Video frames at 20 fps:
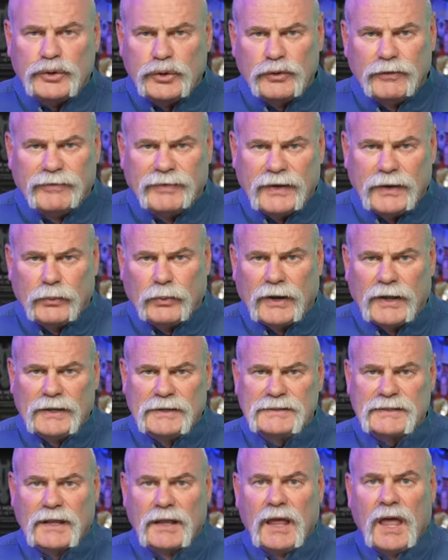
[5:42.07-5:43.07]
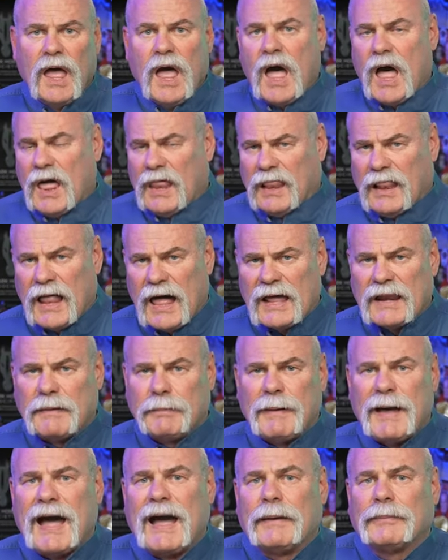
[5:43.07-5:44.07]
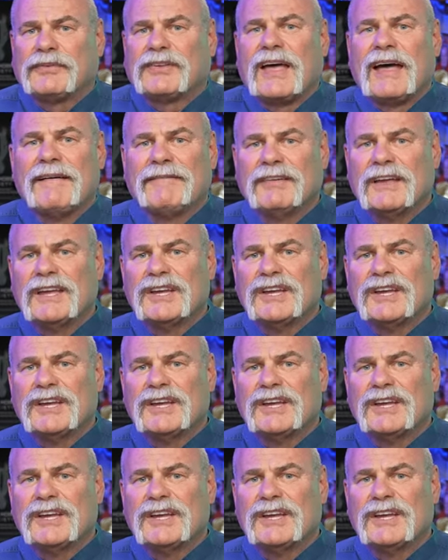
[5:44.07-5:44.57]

U V rays. A lot of pipes have